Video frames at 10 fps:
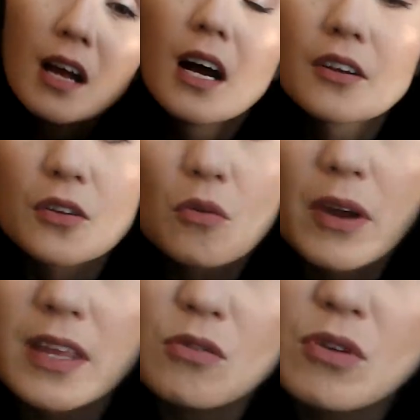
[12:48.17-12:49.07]
Another way
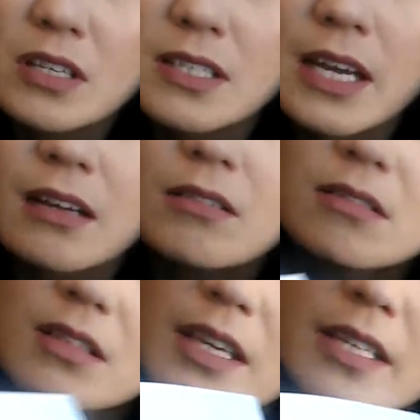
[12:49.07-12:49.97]
that you can tell
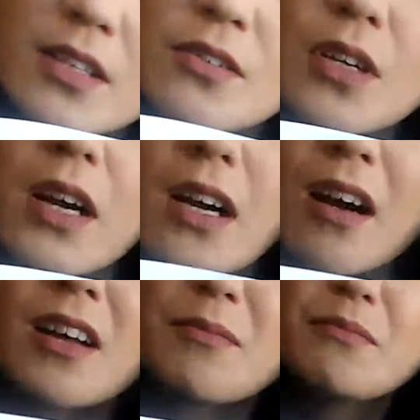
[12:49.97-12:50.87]
is there's
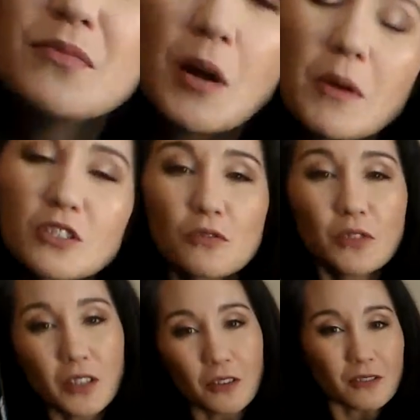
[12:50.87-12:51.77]
a bunch of
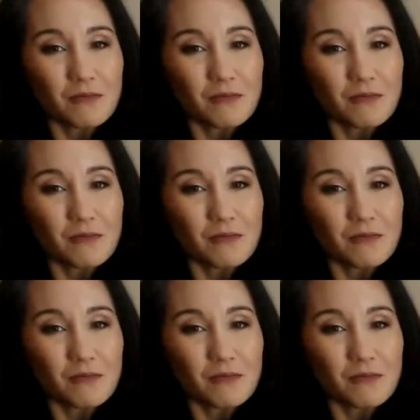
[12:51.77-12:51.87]
little